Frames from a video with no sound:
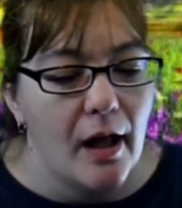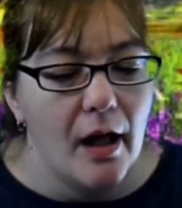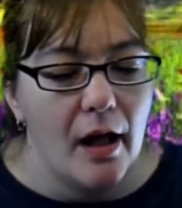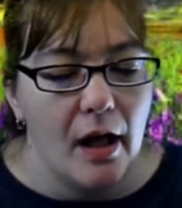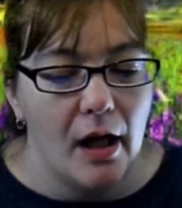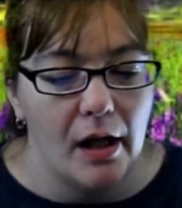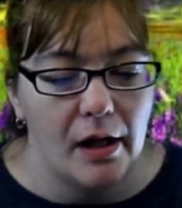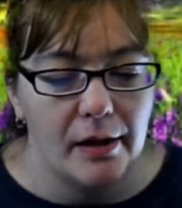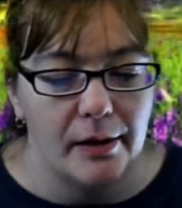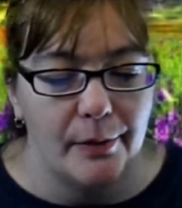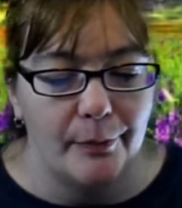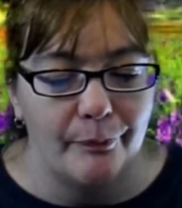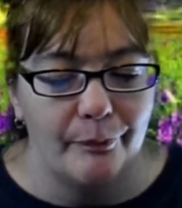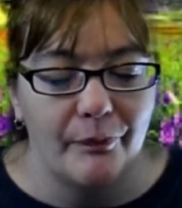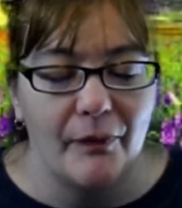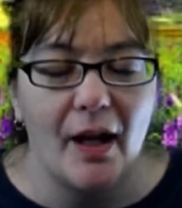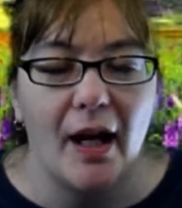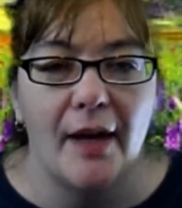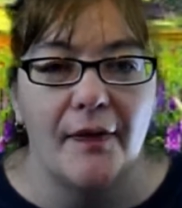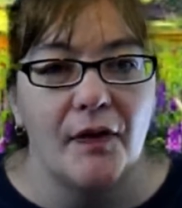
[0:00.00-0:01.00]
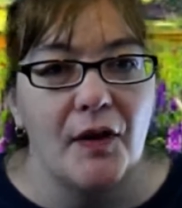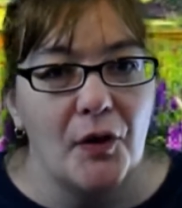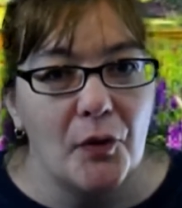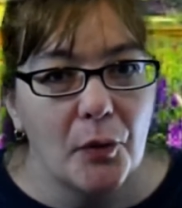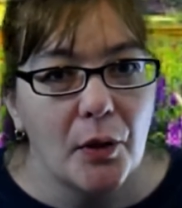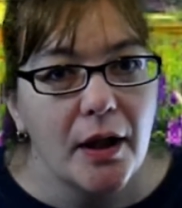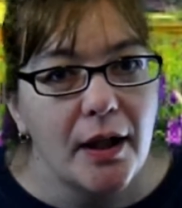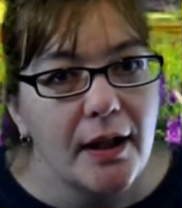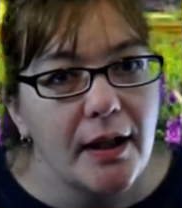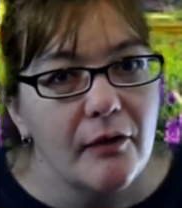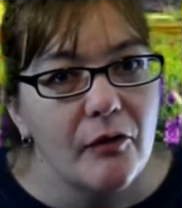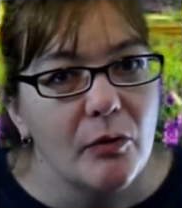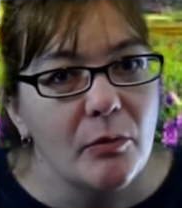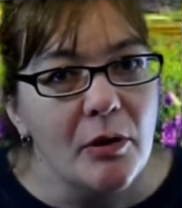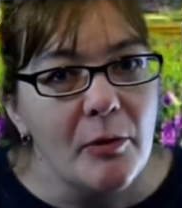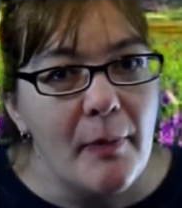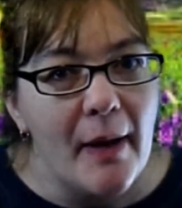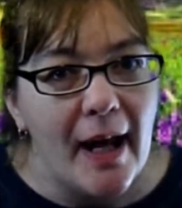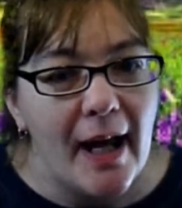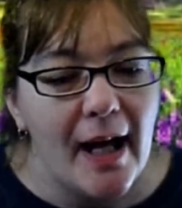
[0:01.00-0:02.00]
um, I think we're going to give them a
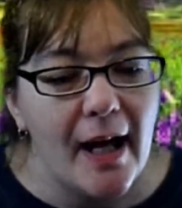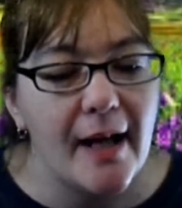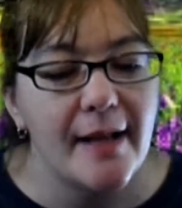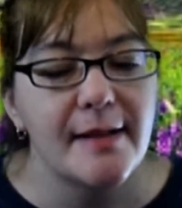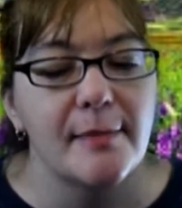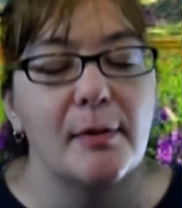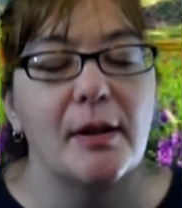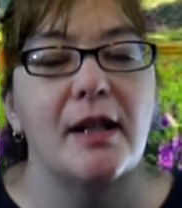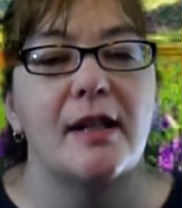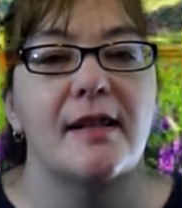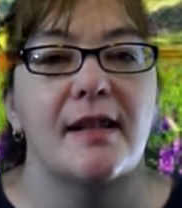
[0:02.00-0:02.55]
pass because,